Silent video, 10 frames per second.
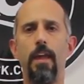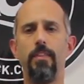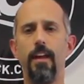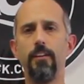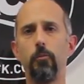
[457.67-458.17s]
And
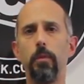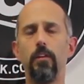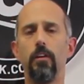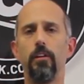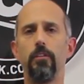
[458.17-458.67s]
that's
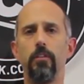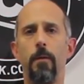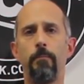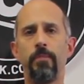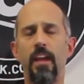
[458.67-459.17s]
because
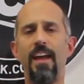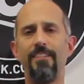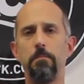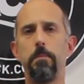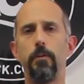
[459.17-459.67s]

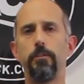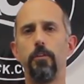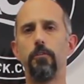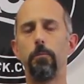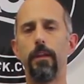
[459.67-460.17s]
having both
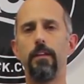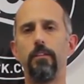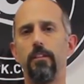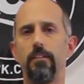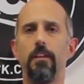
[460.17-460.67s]
those blades
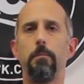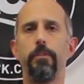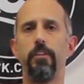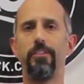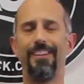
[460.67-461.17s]
in the same
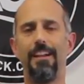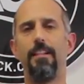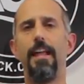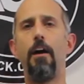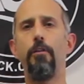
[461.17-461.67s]
position
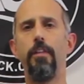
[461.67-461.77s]
allow